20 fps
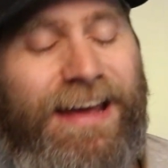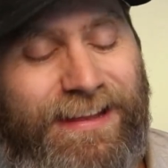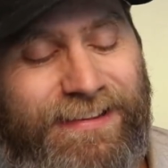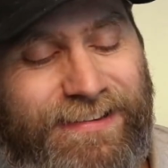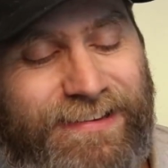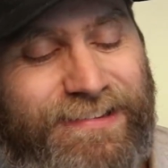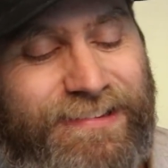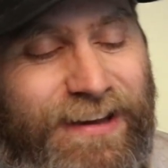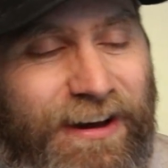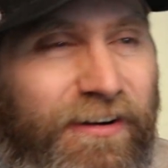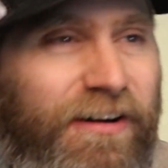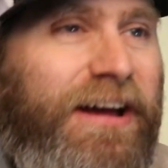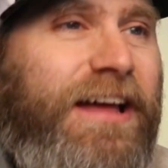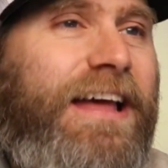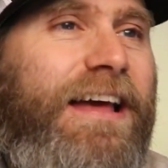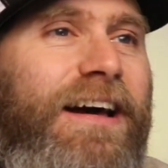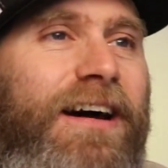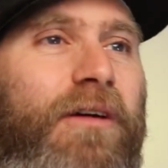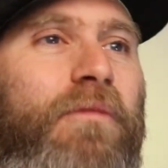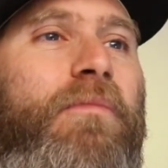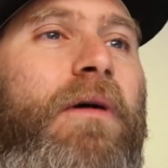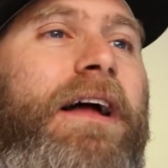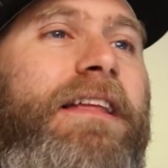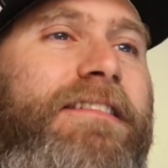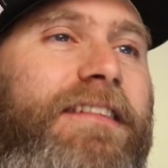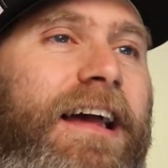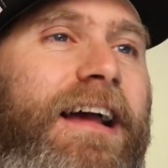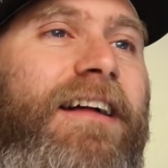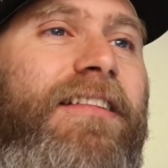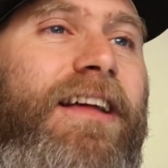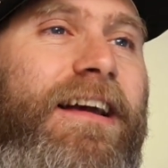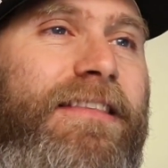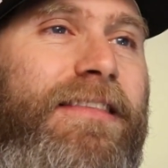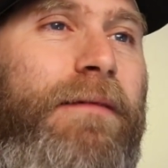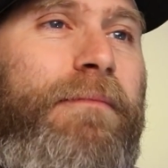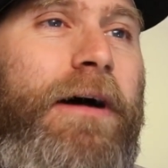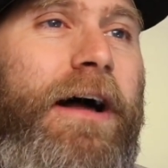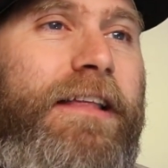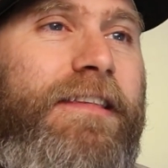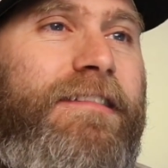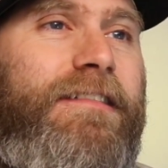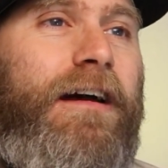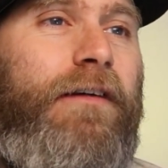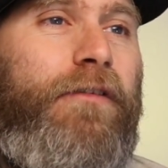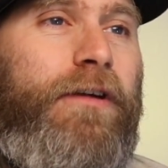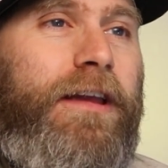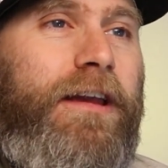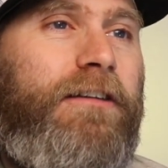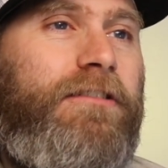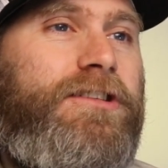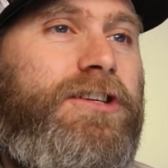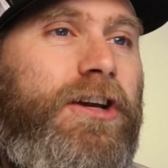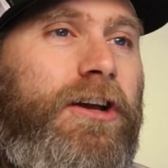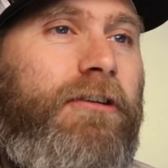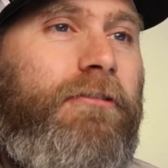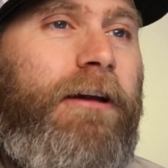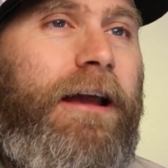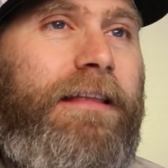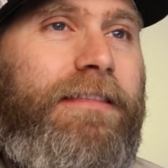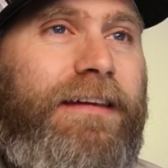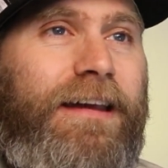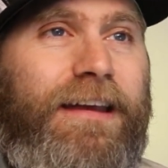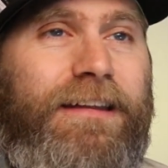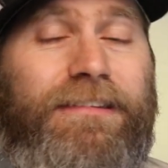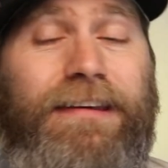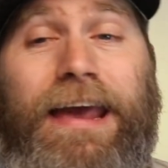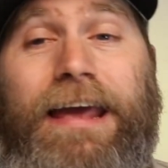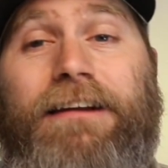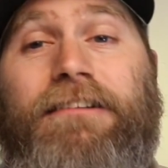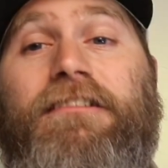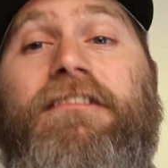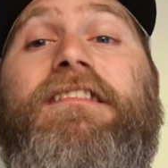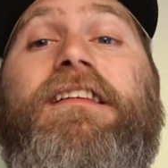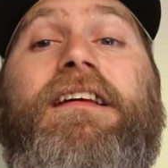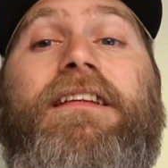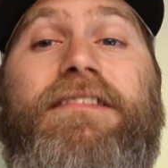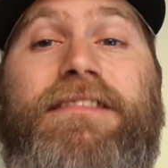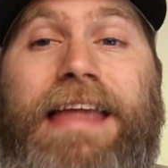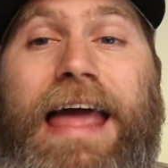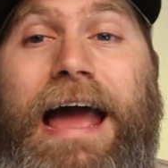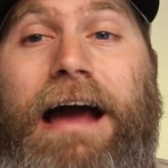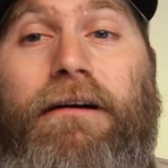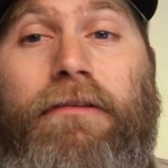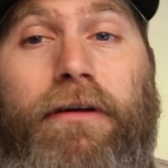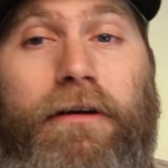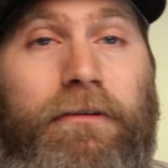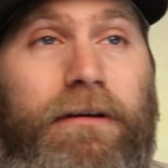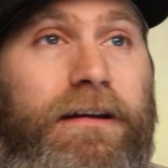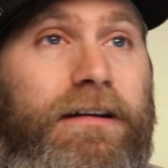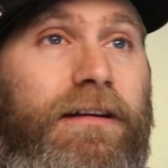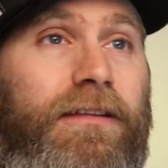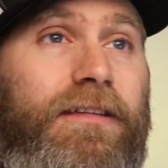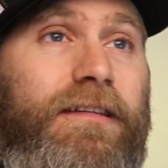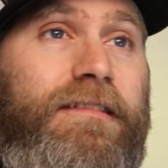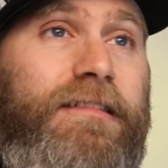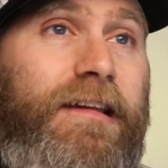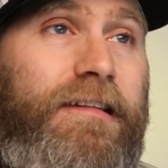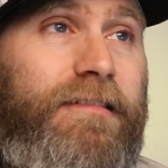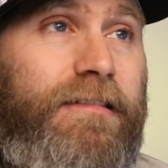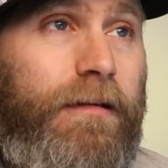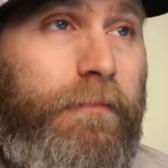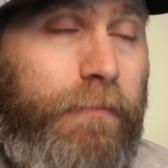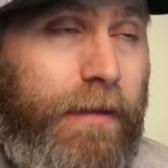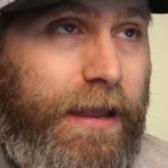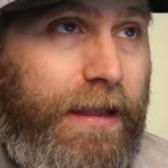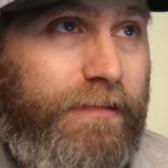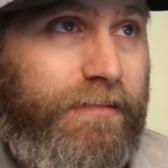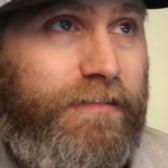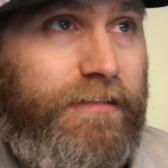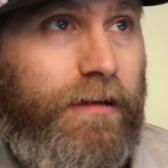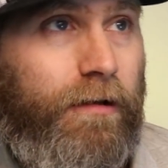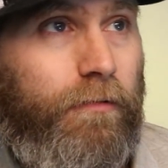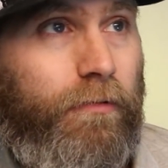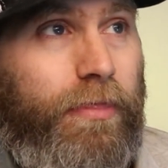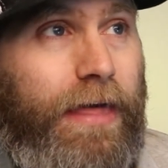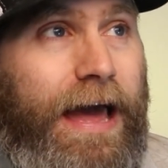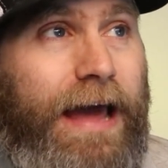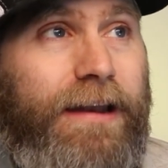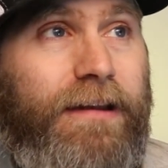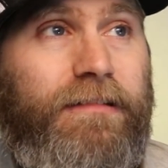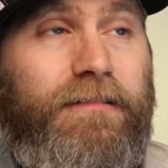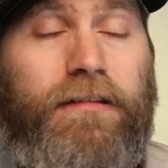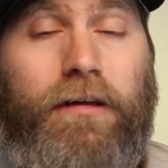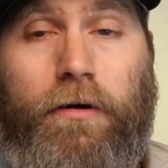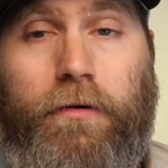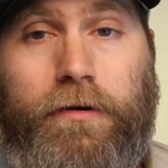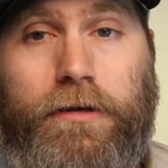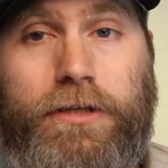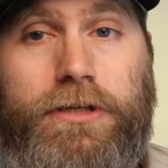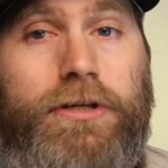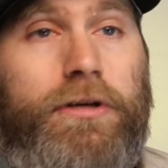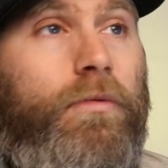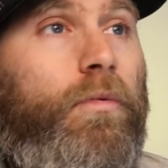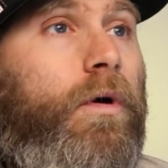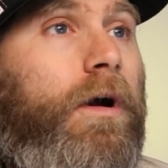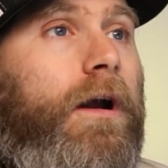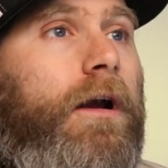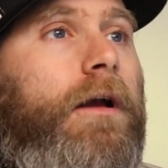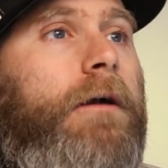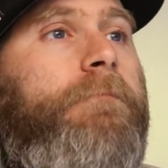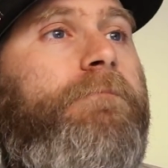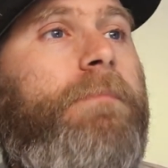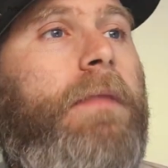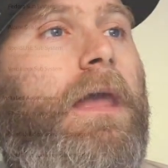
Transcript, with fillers: and so once I click the buttons over here to create the containers, now they're into the system. And so that is going to work.